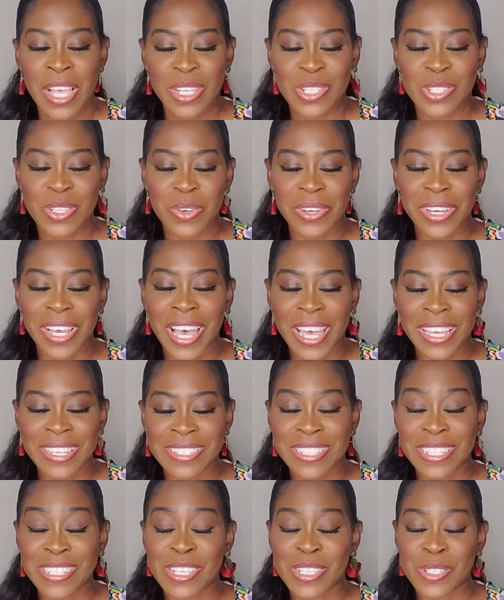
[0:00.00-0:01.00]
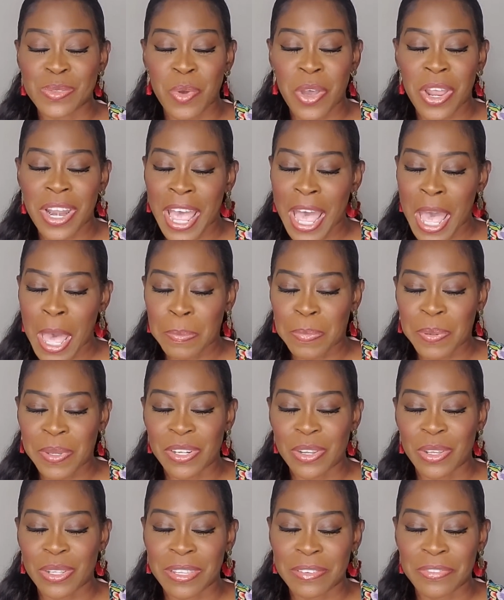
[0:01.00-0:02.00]
So guys, this is what
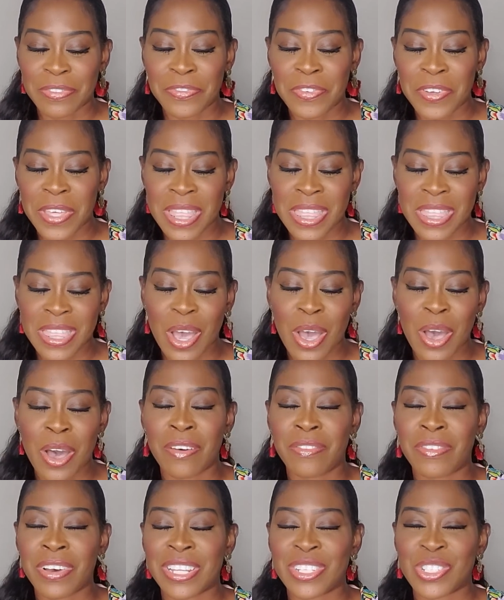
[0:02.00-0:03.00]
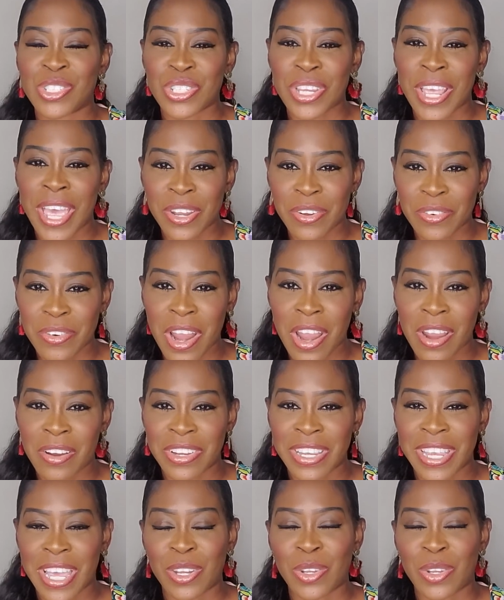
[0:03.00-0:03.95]
happened on the 5th of January.